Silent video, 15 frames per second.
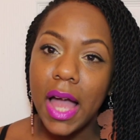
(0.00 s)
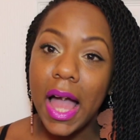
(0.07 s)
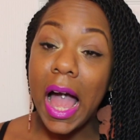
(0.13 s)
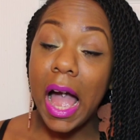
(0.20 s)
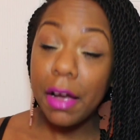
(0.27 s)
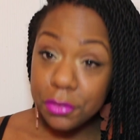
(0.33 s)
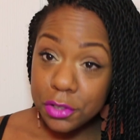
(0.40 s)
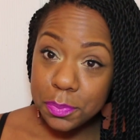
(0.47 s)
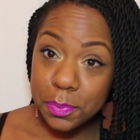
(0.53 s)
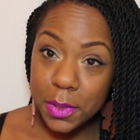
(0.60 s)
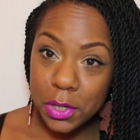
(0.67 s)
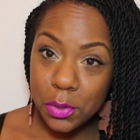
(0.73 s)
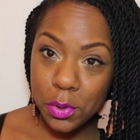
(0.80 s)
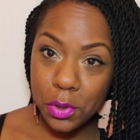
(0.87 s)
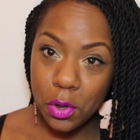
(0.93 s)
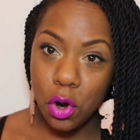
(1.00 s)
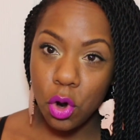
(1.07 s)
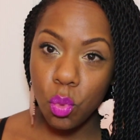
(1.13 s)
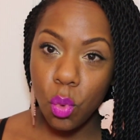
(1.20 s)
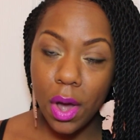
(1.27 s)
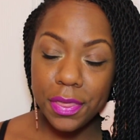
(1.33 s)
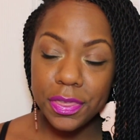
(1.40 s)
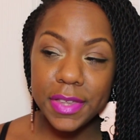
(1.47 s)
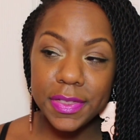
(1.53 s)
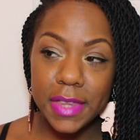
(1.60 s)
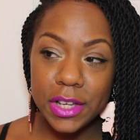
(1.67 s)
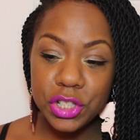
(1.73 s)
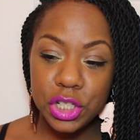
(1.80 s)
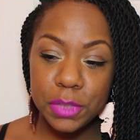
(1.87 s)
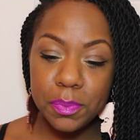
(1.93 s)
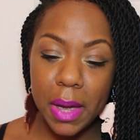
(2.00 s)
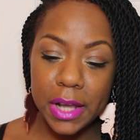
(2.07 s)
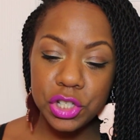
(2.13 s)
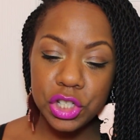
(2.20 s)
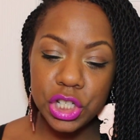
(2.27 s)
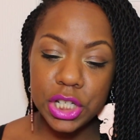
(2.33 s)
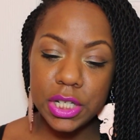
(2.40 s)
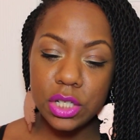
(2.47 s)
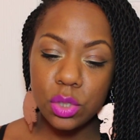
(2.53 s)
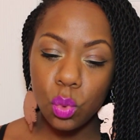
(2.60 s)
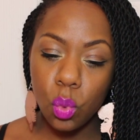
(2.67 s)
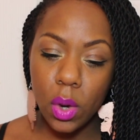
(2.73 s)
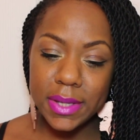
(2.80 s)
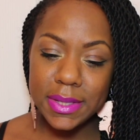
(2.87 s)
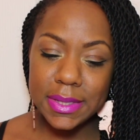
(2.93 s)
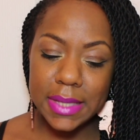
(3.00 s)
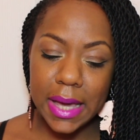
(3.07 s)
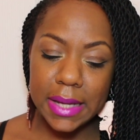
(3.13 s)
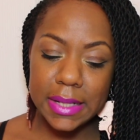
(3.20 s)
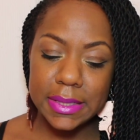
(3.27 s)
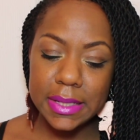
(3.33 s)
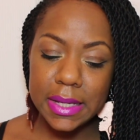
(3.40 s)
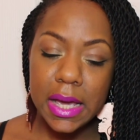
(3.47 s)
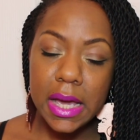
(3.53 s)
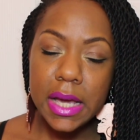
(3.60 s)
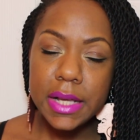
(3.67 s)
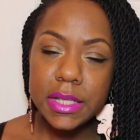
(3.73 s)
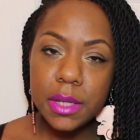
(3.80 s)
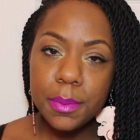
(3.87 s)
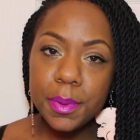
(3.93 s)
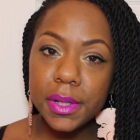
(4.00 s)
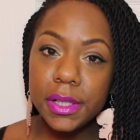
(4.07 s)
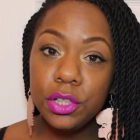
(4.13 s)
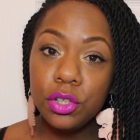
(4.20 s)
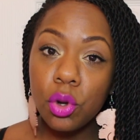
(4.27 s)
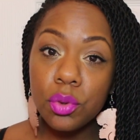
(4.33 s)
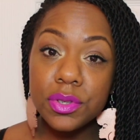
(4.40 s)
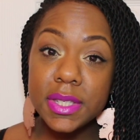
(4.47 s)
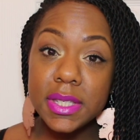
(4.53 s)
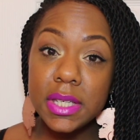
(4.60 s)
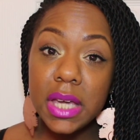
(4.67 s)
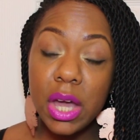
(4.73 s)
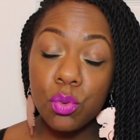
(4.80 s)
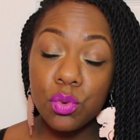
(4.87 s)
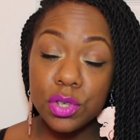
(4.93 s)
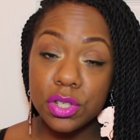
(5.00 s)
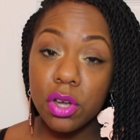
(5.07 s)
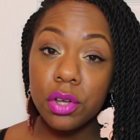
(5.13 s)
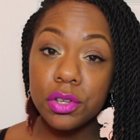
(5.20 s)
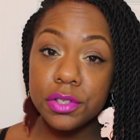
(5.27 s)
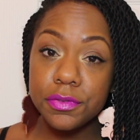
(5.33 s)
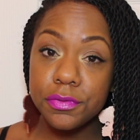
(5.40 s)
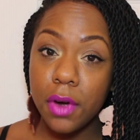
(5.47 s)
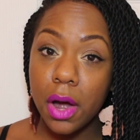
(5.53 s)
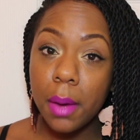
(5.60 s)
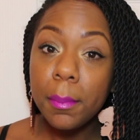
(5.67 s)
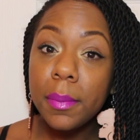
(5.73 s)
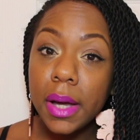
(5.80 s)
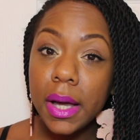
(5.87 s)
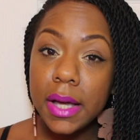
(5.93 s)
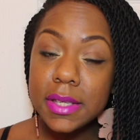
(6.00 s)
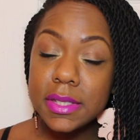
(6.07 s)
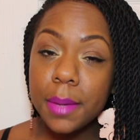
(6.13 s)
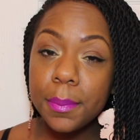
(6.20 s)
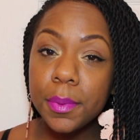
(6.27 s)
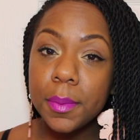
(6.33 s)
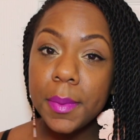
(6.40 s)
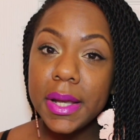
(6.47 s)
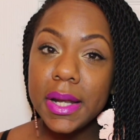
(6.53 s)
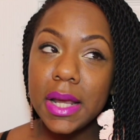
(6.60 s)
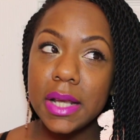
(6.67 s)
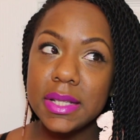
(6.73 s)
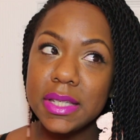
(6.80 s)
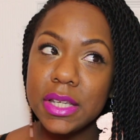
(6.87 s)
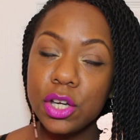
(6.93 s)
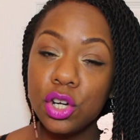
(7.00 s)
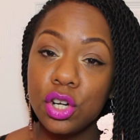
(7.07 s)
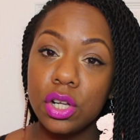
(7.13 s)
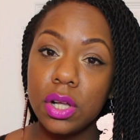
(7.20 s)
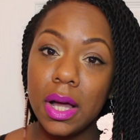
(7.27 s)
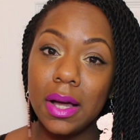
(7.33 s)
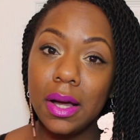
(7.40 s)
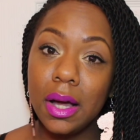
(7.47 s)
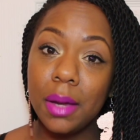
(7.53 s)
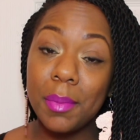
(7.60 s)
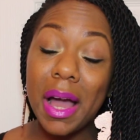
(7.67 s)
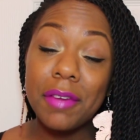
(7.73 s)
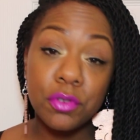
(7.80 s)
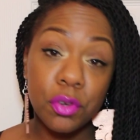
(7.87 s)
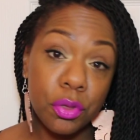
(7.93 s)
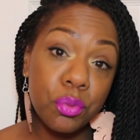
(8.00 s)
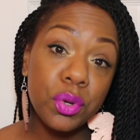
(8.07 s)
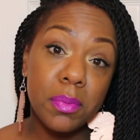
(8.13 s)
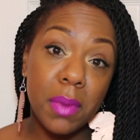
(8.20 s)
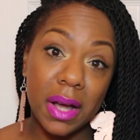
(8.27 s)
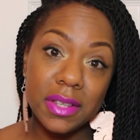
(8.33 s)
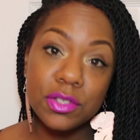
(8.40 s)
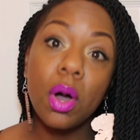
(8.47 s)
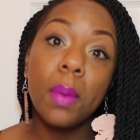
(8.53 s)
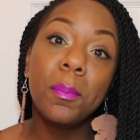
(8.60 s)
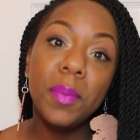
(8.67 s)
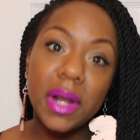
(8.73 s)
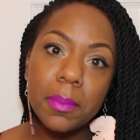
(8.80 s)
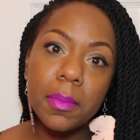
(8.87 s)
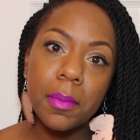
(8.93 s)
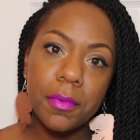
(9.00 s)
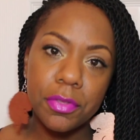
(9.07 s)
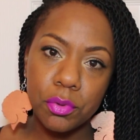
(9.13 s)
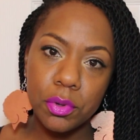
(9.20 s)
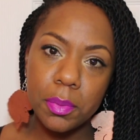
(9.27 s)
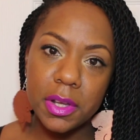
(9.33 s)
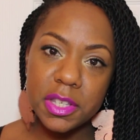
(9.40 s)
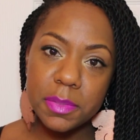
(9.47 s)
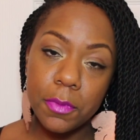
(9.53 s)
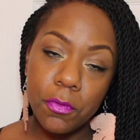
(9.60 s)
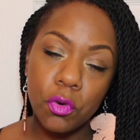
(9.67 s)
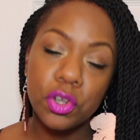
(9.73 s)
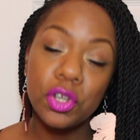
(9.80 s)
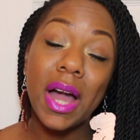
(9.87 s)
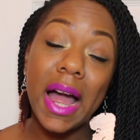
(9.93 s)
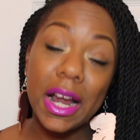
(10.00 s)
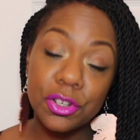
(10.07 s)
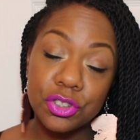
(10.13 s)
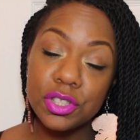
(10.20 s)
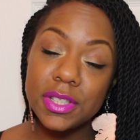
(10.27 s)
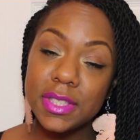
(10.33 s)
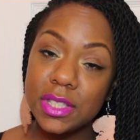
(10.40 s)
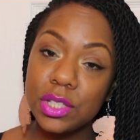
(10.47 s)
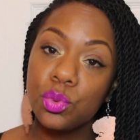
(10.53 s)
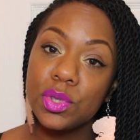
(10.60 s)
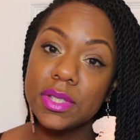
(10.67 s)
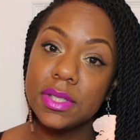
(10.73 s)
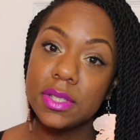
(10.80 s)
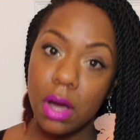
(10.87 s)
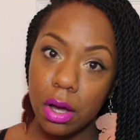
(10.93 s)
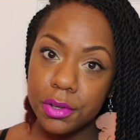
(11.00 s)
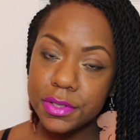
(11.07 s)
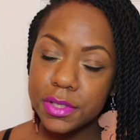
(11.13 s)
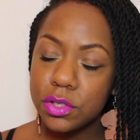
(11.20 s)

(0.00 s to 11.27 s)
After speaking with her, one thing that she mentioned was that typically you don't see results from a supplement until after 3 months, so a minimum of 3 months before you actually see results.